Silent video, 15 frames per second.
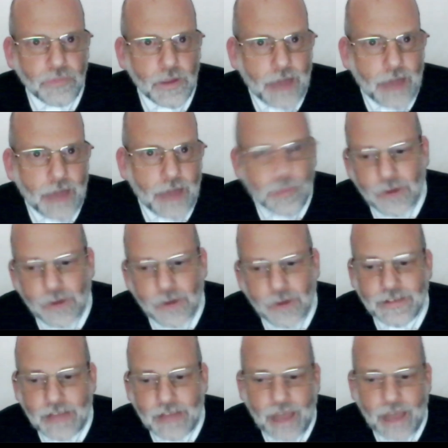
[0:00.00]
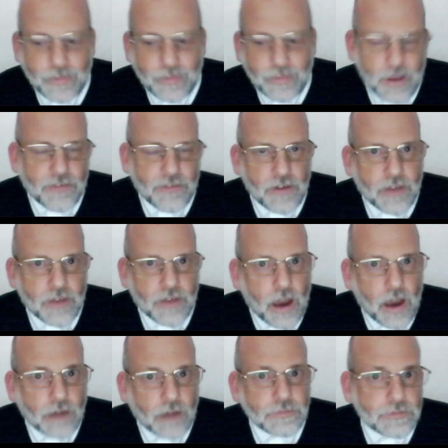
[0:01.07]
How'd the person die? They ran in front of a
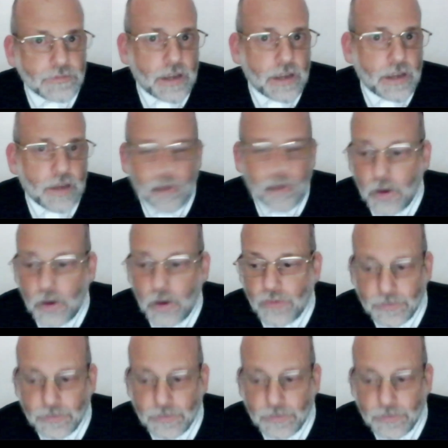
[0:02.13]
car. Right? Got run over.